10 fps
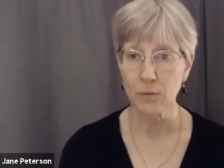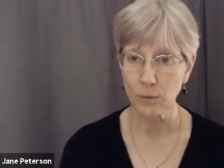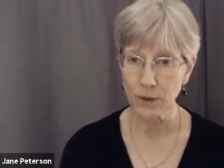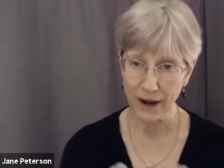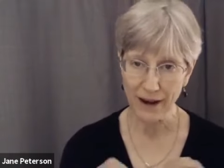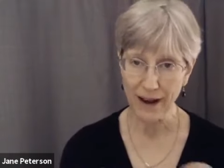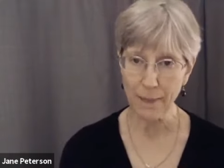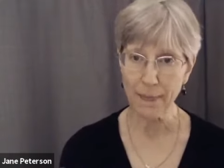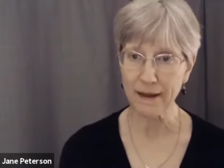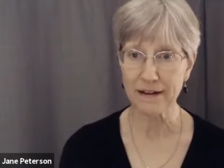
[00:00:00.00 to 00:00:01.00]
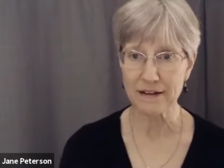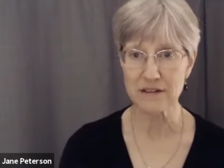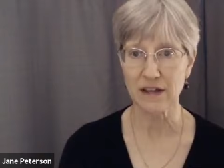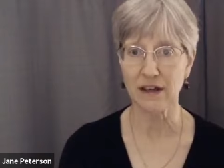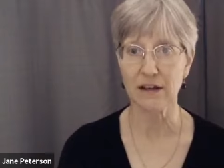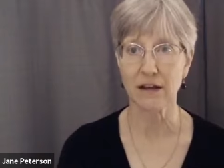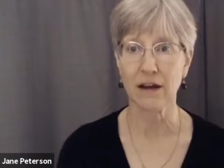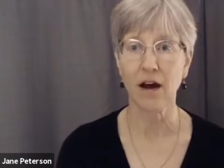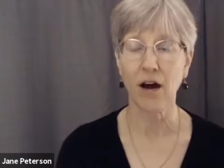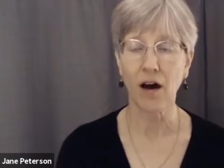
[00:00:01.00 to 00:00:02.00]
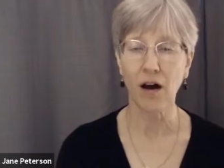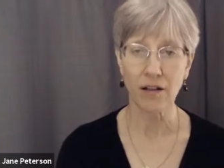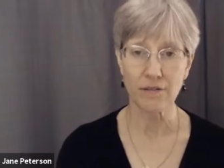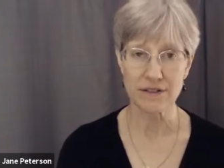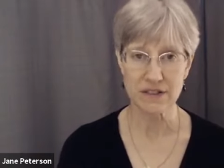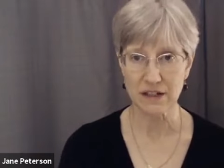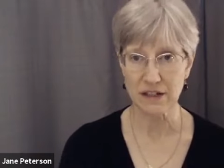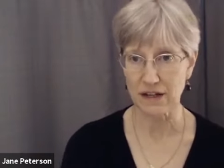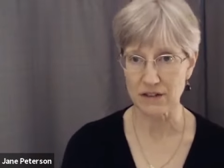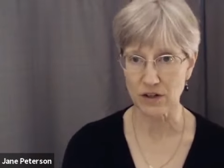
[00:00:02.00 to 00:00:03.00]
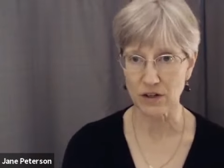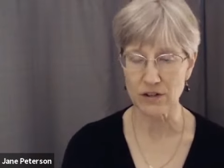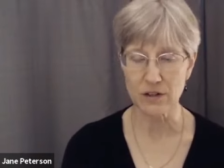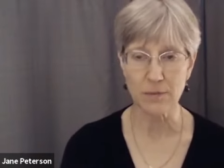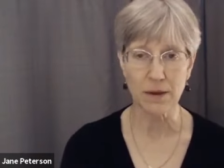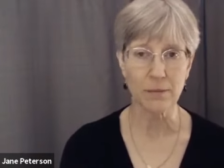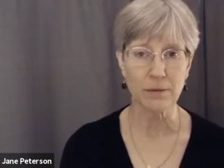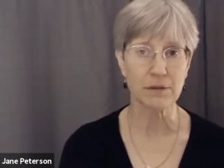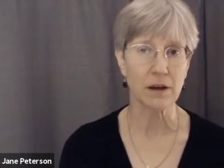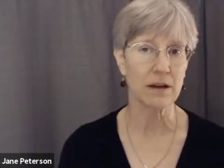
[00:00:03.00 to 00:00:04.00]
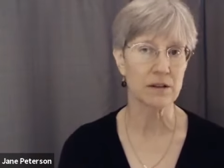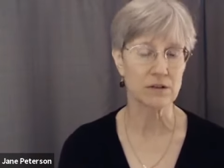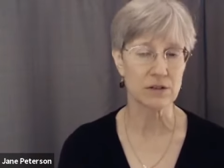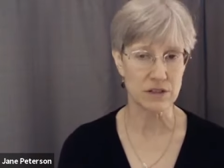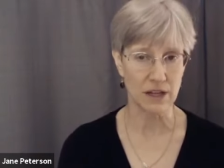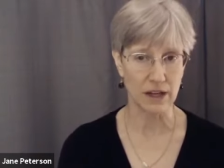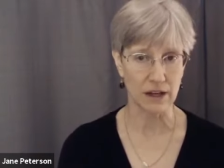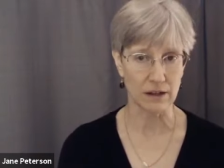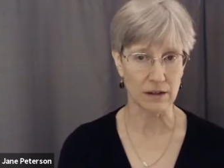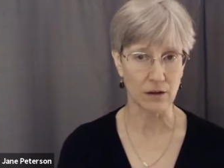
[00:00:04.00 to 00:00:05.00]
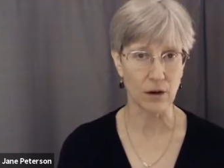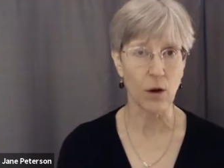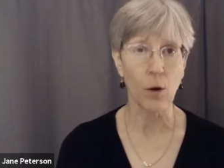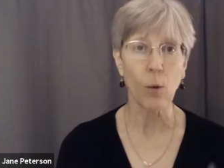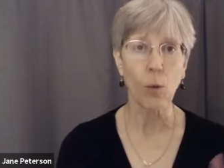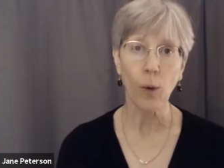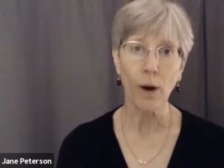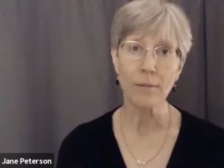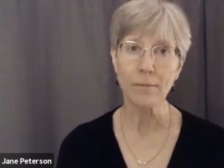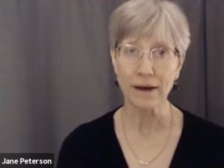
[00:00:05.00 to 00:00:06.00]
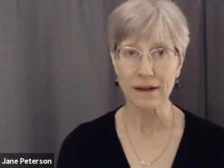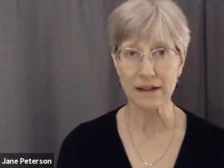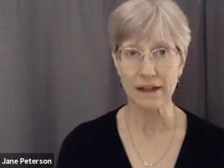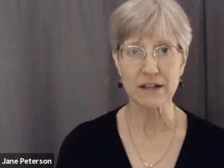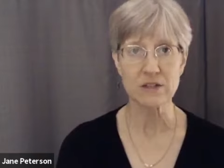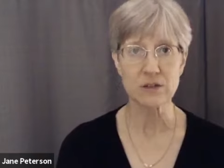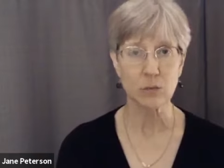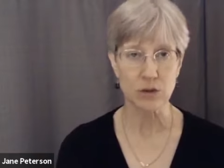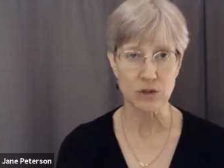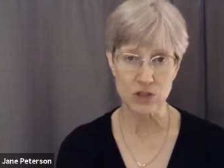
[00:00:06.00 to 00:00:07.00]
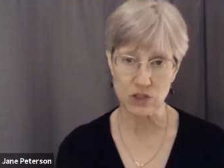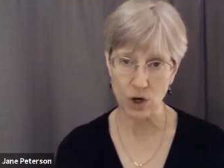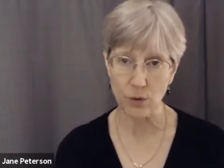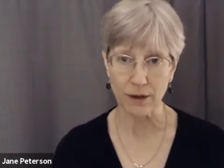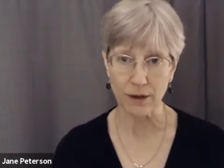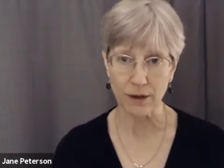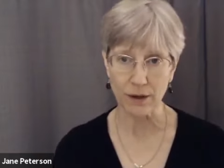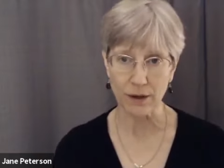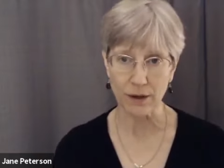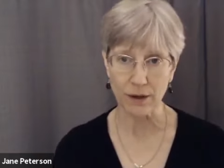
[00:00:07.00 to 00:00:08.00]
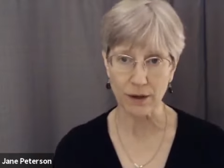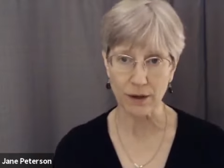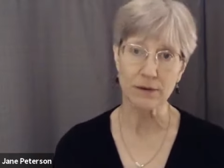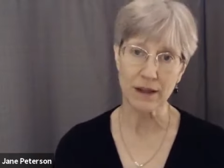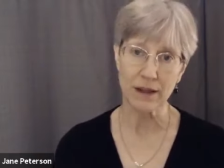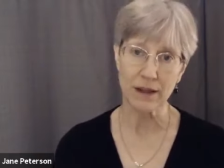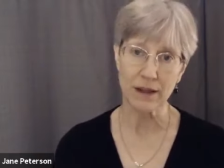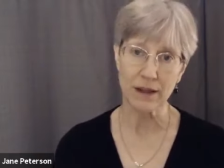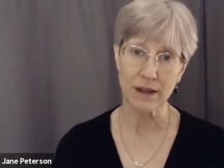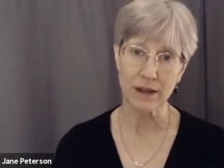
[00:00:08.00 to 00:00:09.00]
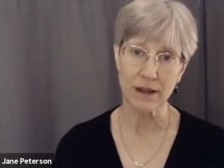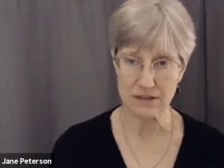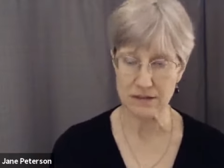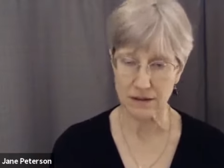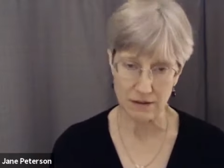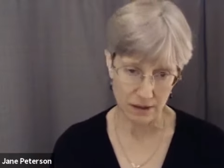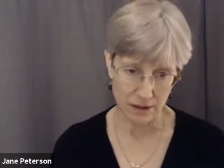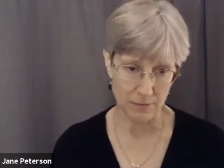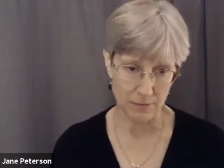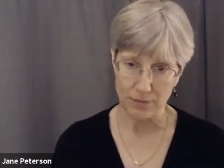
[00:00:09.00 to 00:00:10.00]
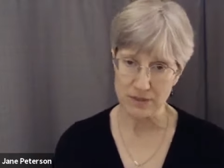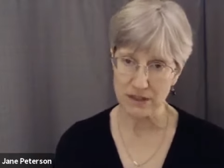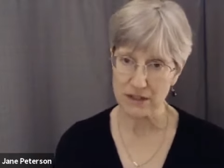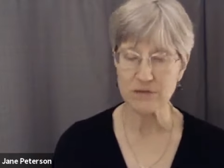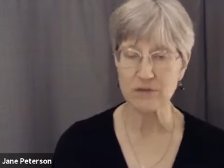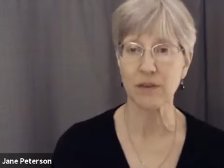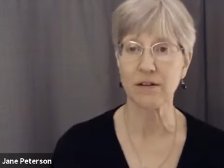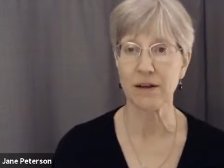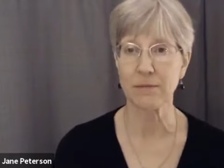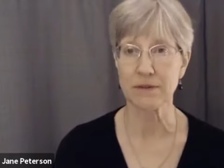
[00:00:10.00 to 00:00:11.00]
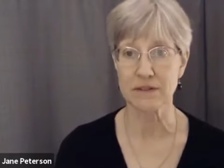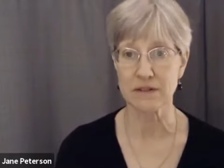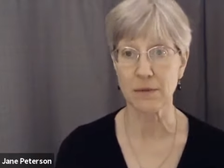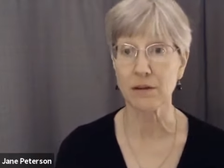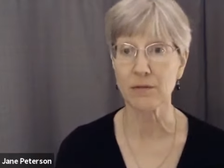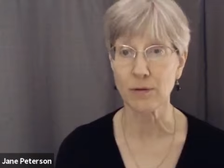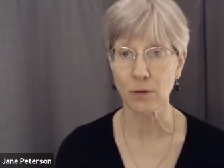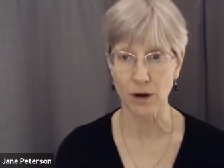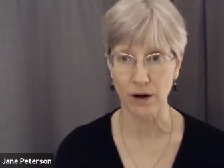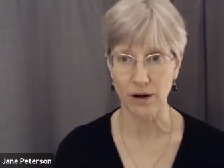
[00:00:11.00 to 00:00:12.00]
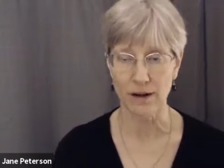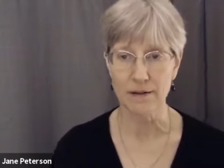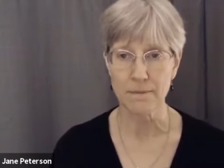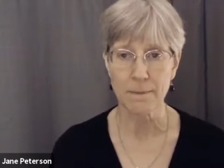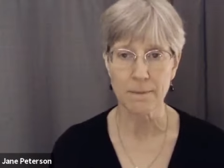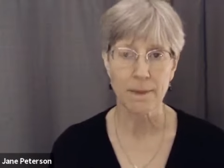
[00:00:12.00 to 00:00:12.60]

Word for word: When I had that insight, all of a sudden I started to be able to understand what my clients were showing me when they placed um, representatives for their family system on the floor.